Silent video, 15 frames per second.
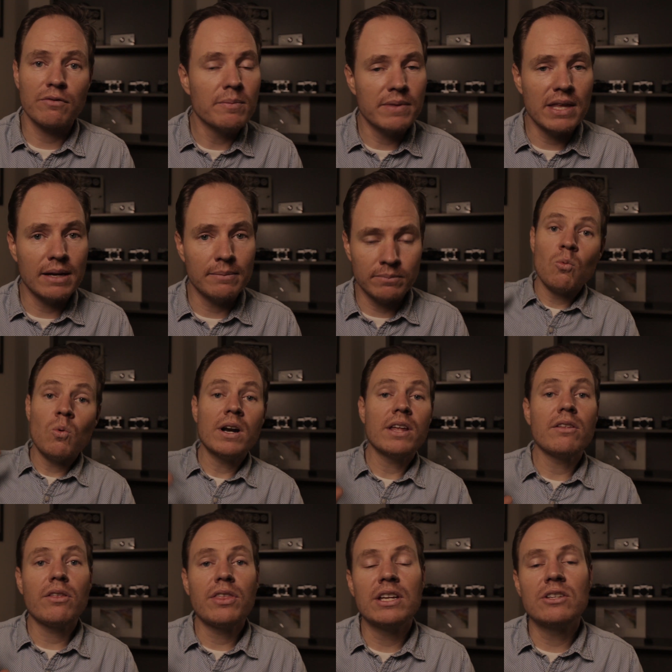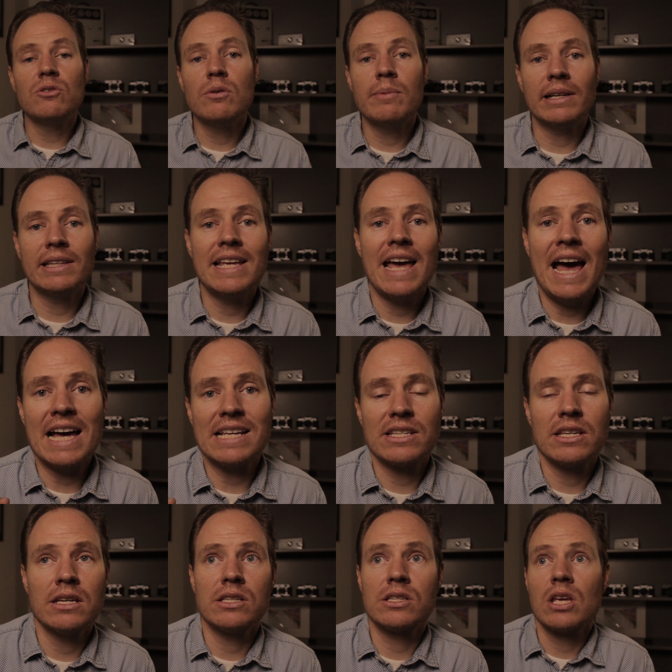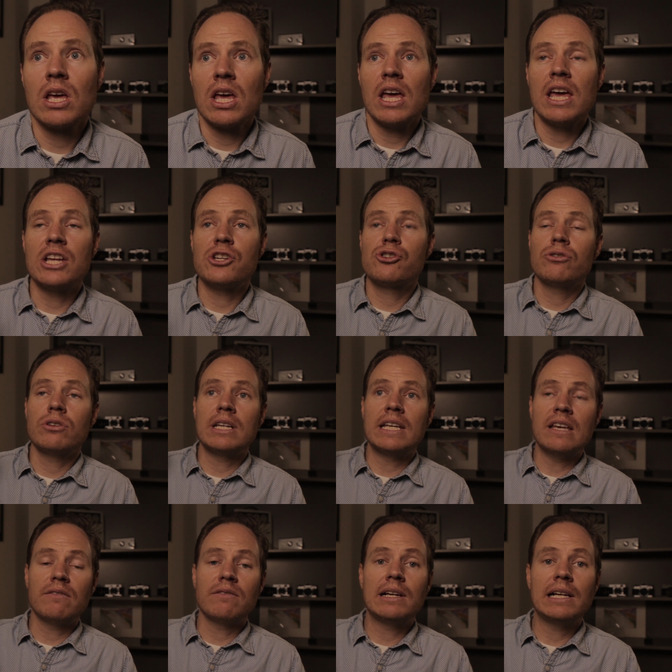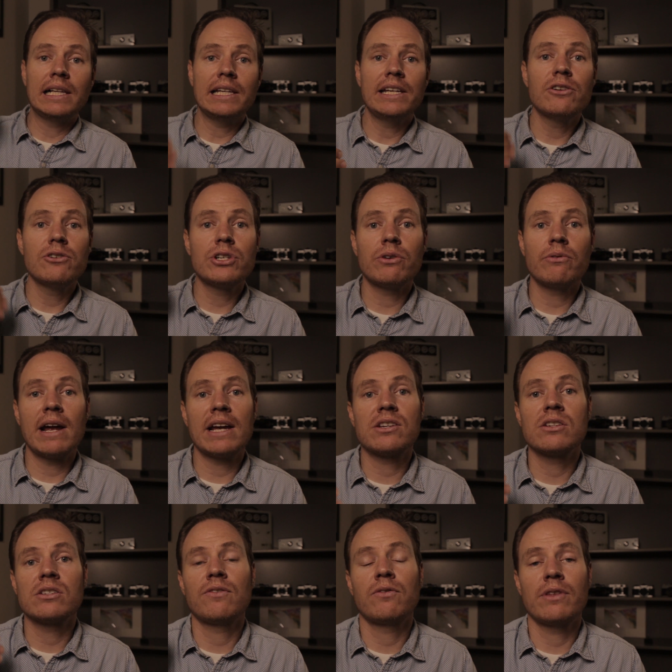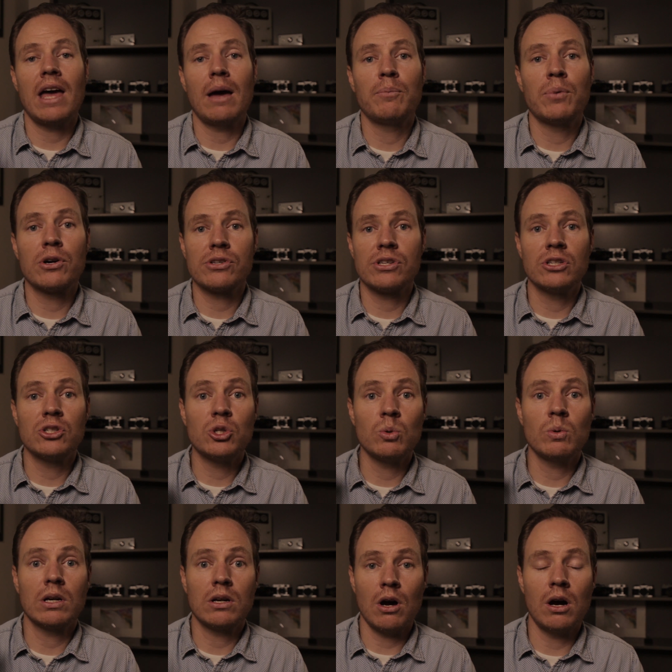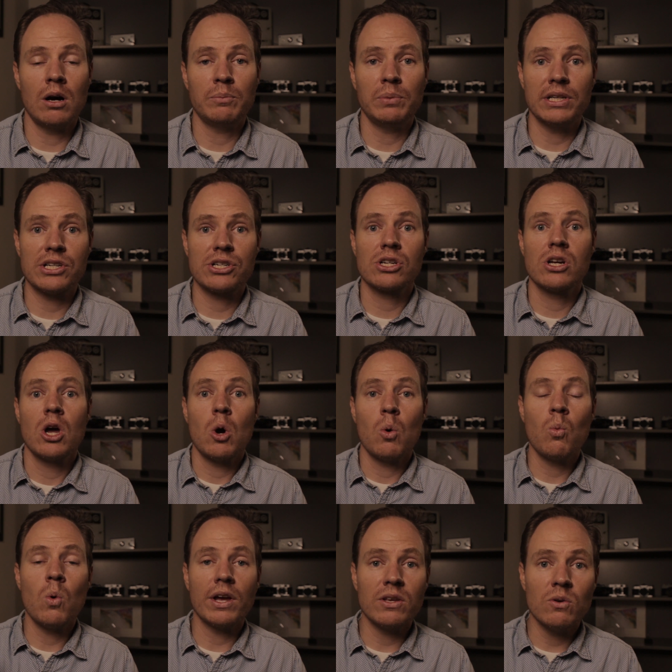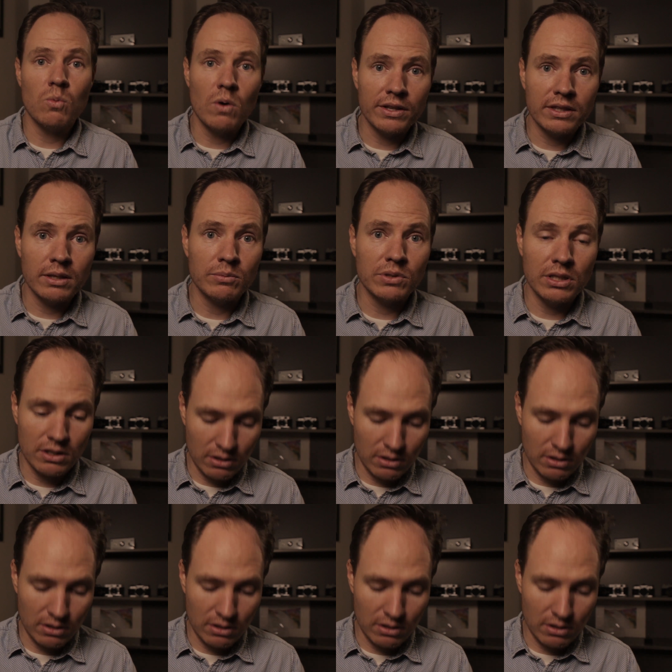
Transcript: from them. One other thing too about the ask is it should give clear directions for that person to accomplish what you want them to